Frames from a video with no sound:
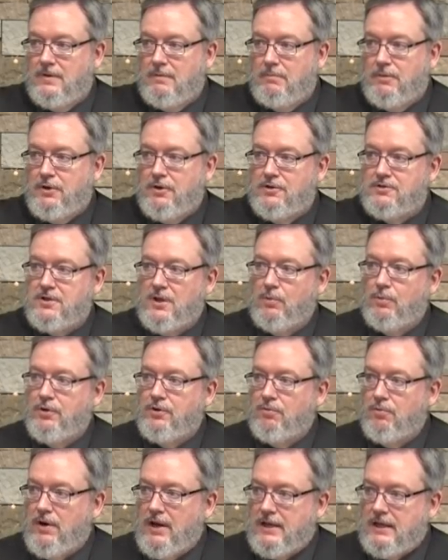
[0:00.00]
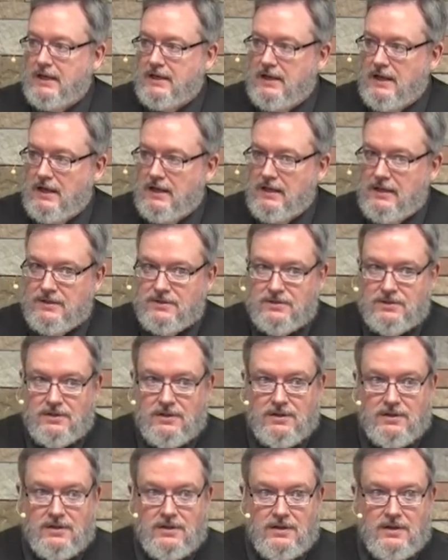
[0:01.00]
Because they wouldn't recognize
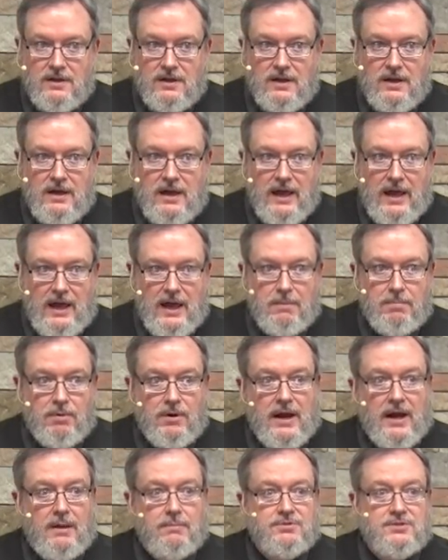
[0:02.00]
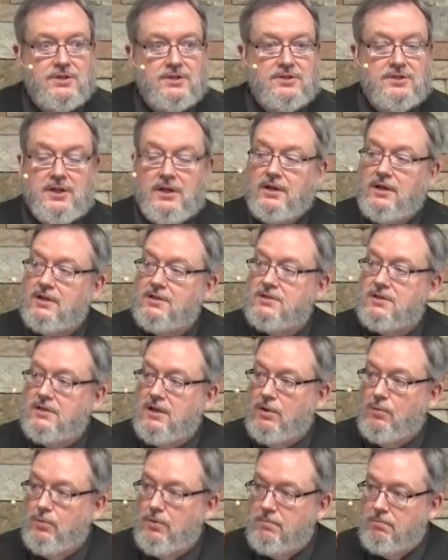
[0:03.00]
Abraham's descendants and
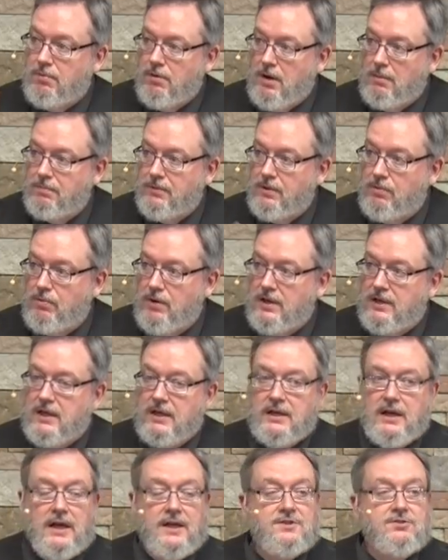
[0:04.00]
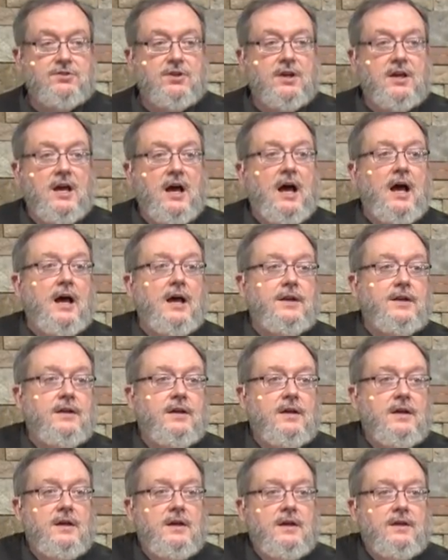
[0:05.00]
they wouldn't properly recognize the God
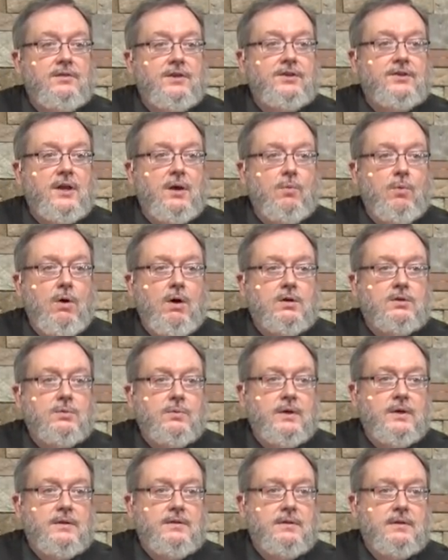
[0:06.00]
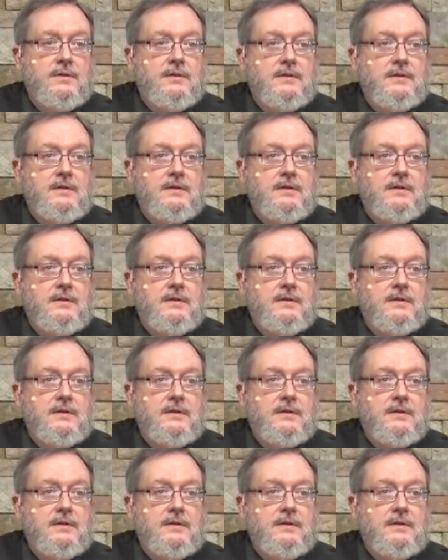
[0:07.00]
that they walked with.